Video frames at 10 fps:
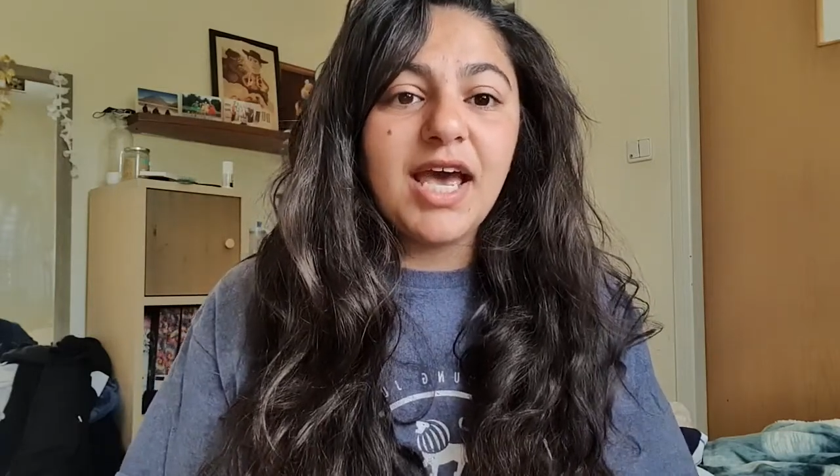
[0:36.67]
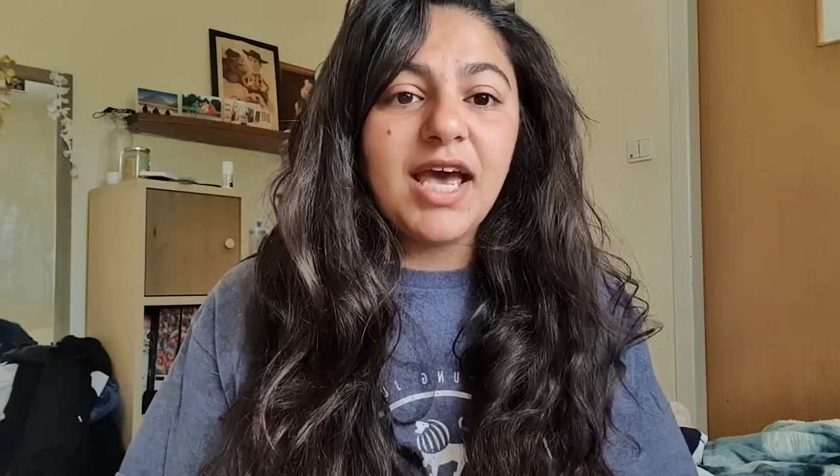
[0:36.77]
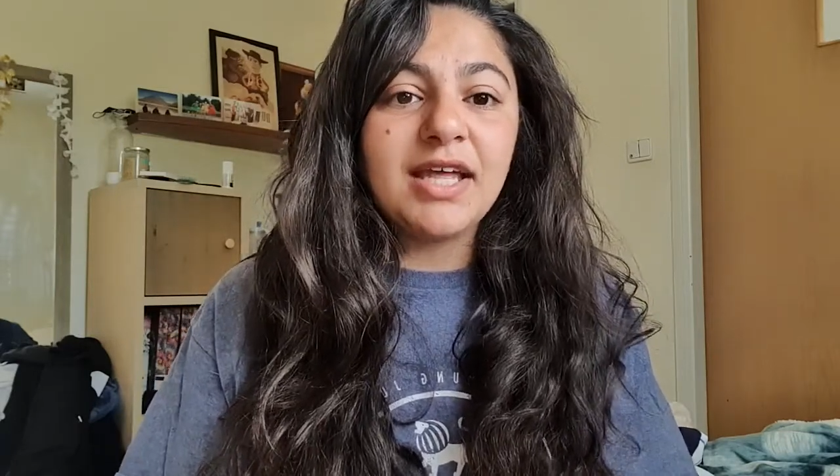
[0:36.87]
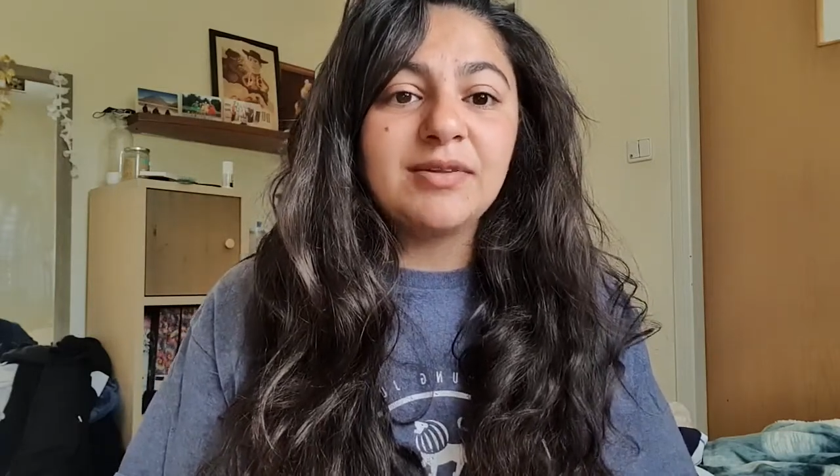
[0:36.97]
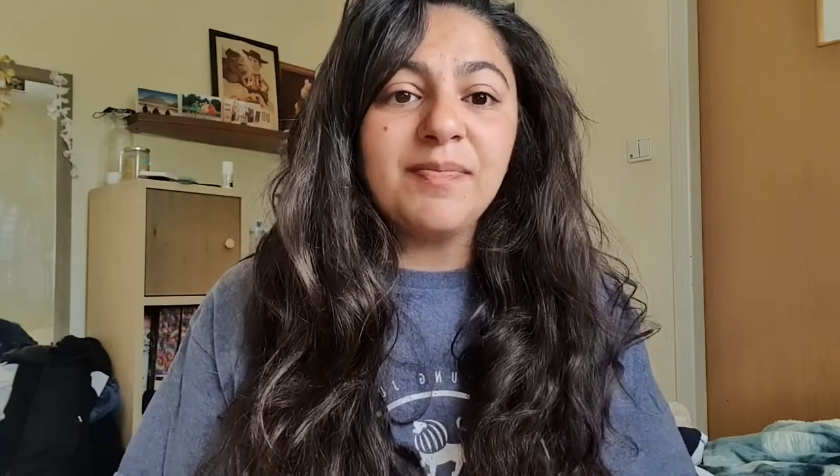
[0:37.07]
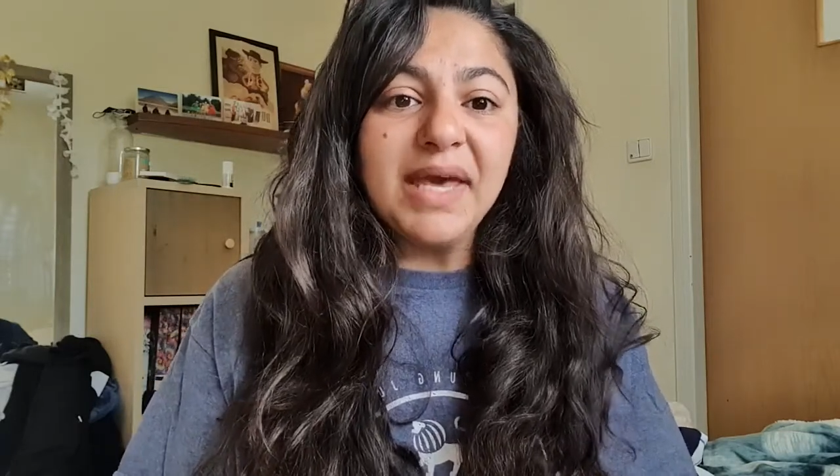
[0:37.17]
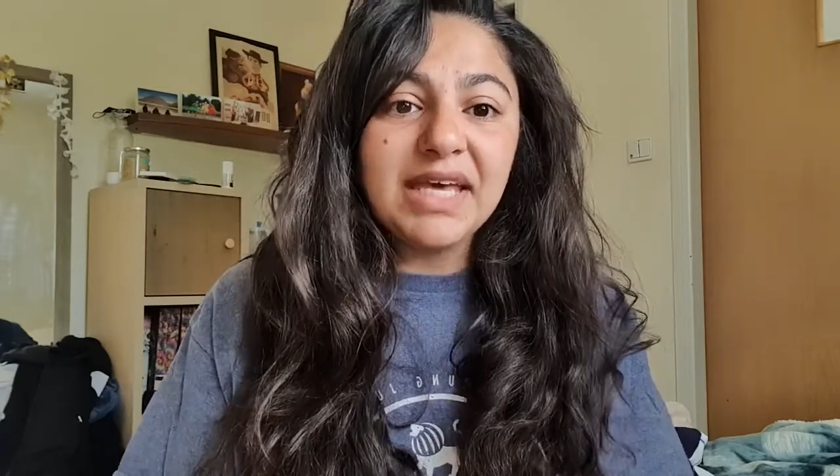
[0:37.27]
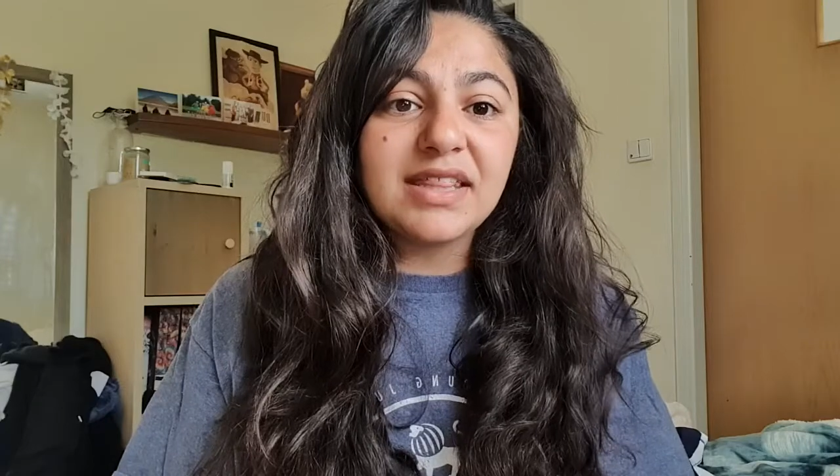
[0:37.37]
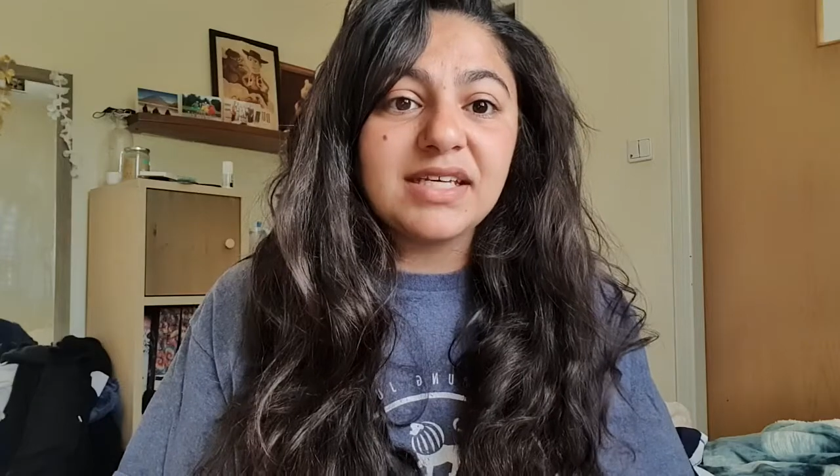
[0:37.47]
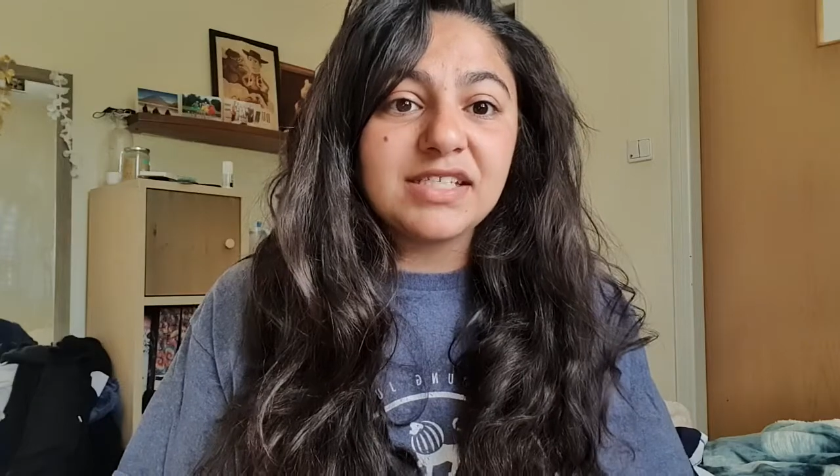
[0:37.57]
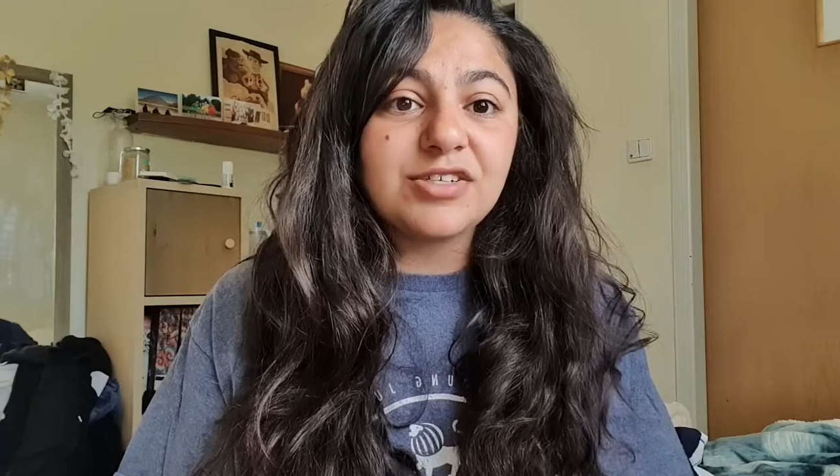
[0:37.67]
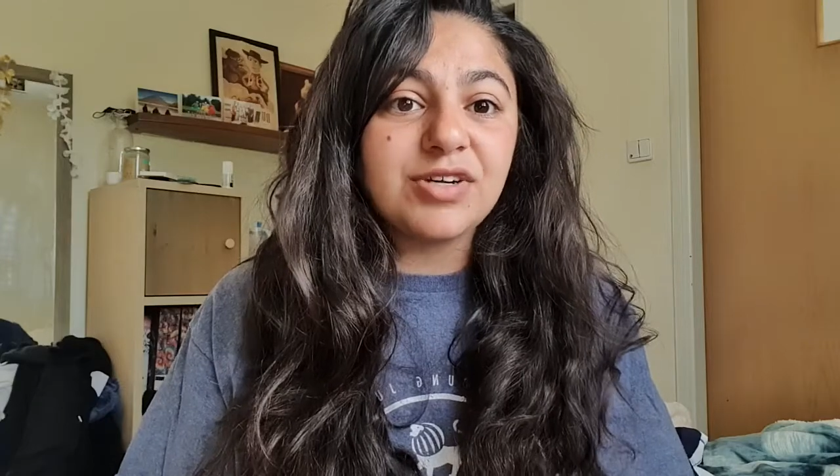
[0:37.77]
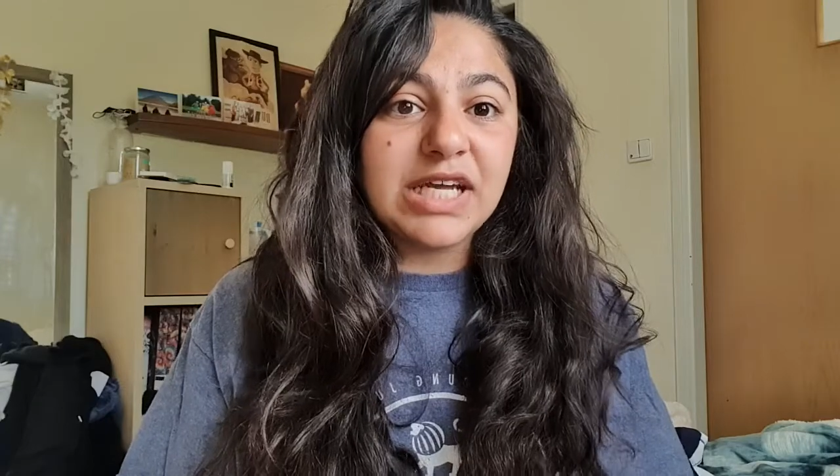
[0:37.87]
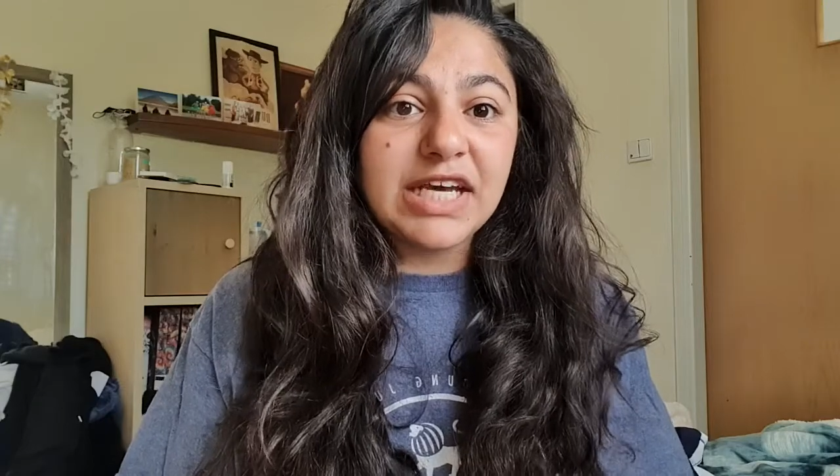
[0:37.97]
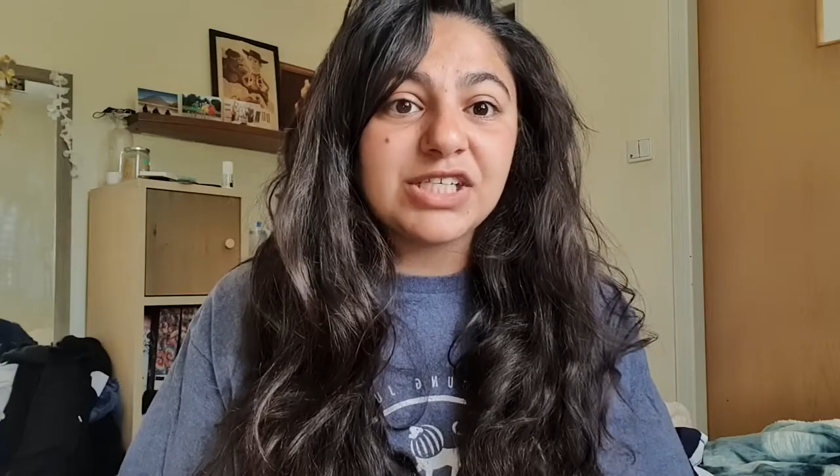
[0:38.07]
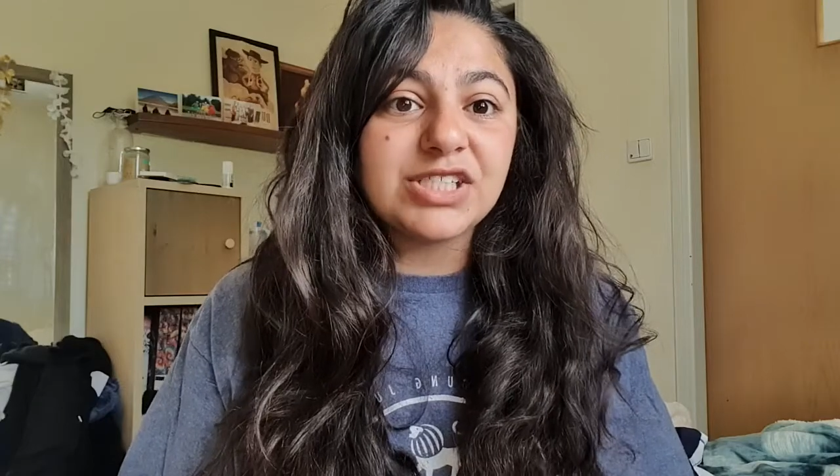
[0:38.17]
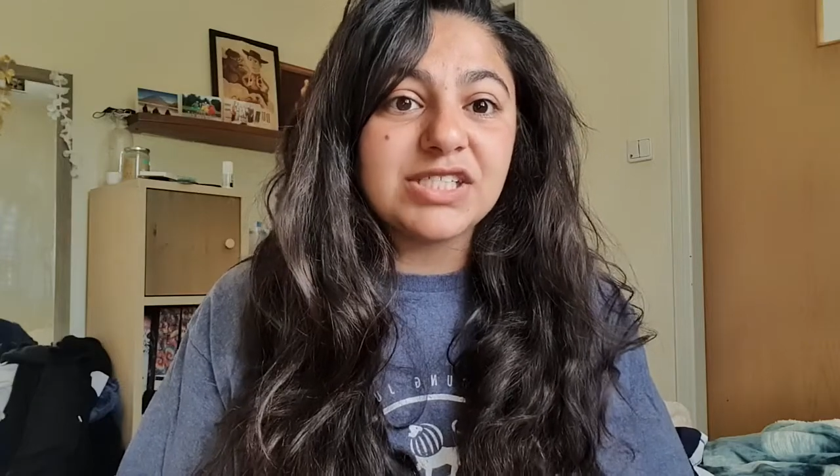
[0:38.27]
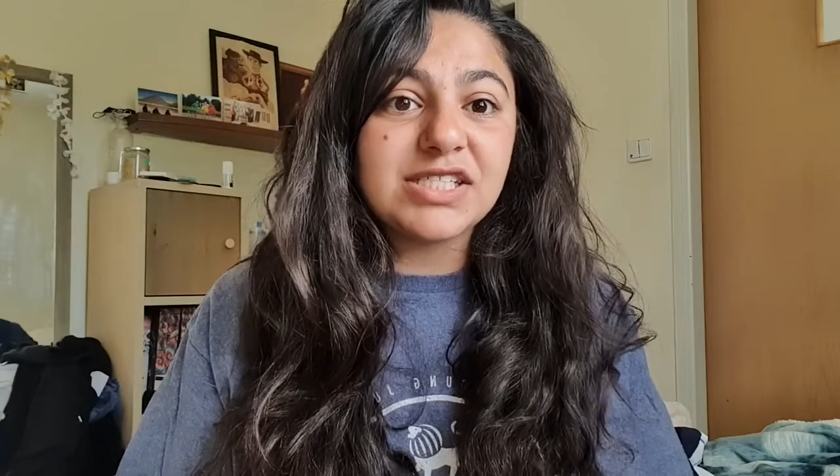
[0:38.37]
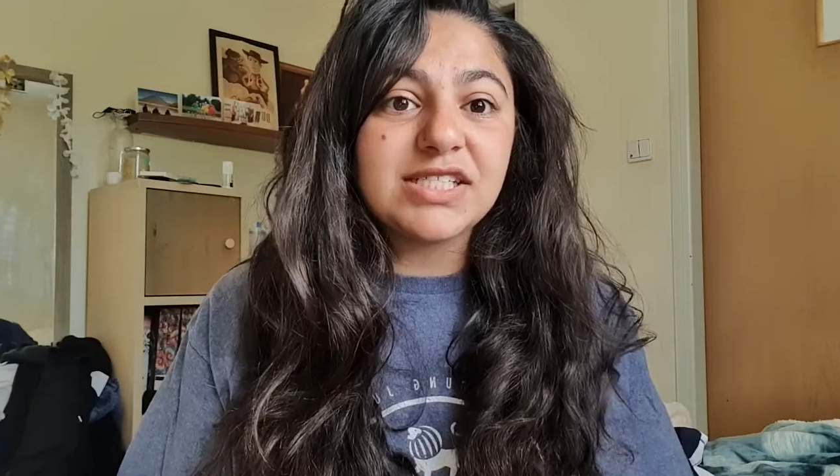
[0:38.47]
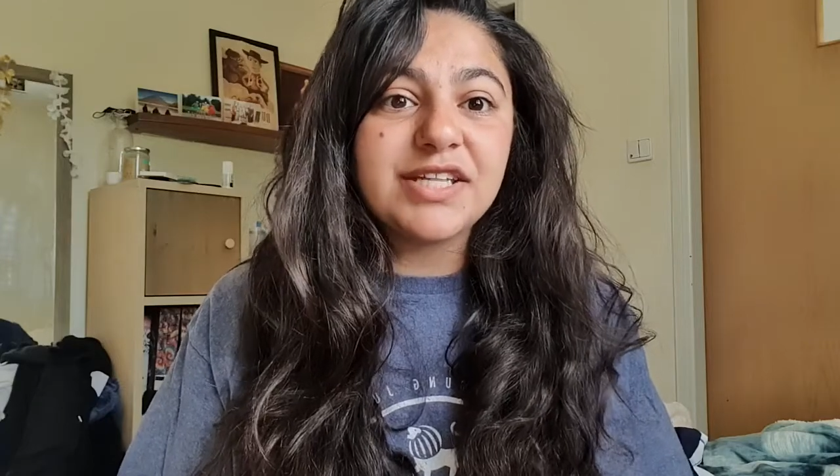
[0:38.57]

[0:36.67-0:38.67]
and make these connections.